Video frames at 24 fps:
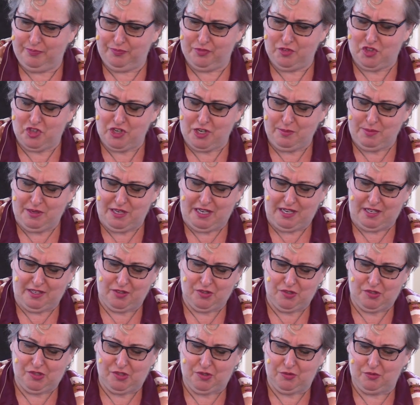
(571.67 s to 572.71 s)
Jamie
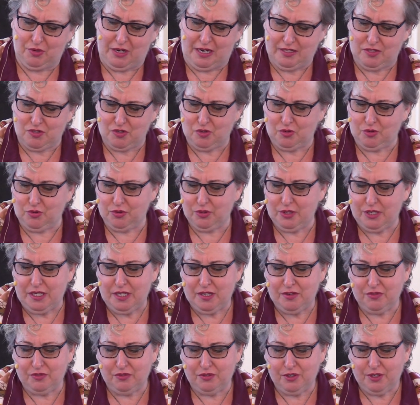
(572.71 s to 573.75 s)
Anderson writes,
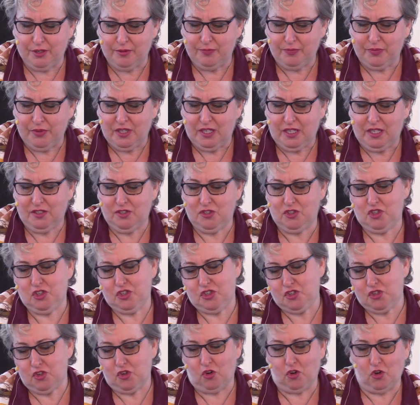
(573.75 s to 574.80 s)
grief is
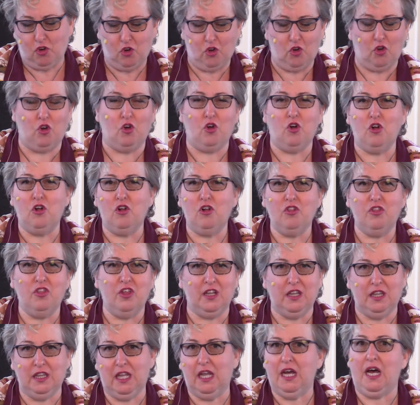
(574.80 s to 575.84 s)
just all the
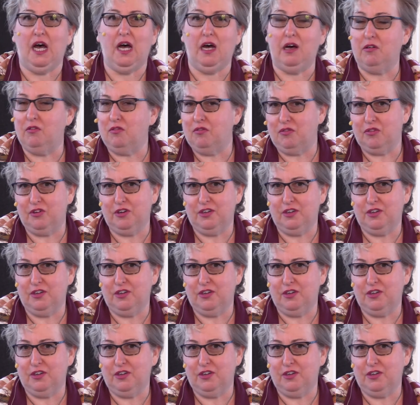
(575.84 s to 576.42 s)
love